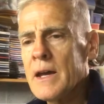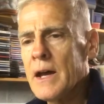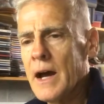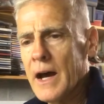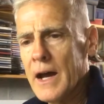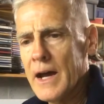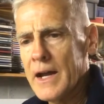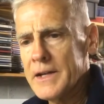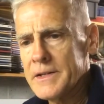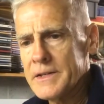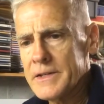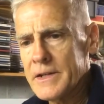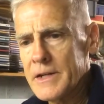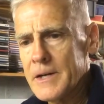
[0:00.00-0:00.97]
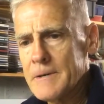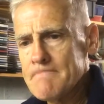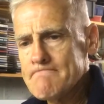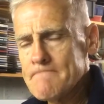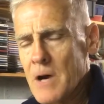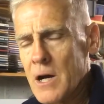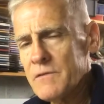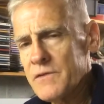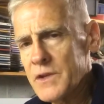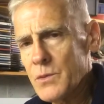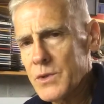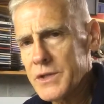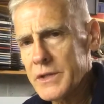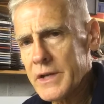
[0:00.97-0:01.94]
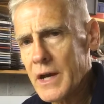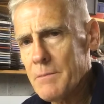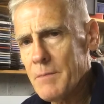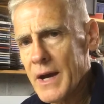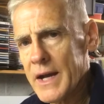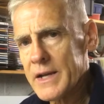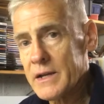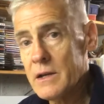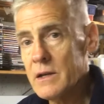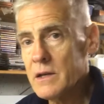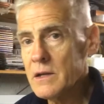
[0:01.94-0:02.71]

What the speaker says: and hopefully when you come back,